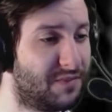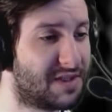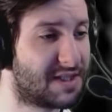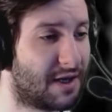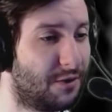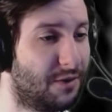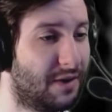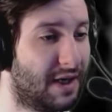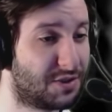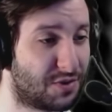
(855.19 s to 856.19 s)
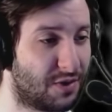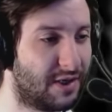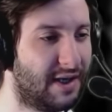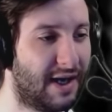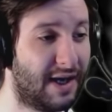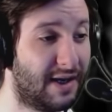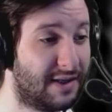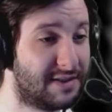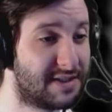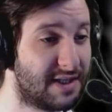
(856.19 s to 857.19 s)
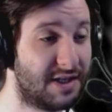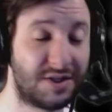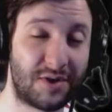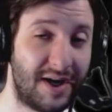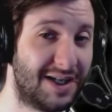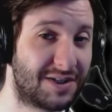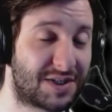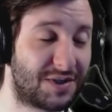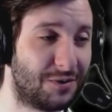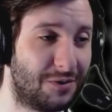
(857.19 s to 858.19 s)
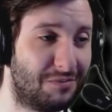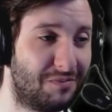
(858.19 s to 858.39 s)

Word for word: So, and Troy, and the trailer looks cool.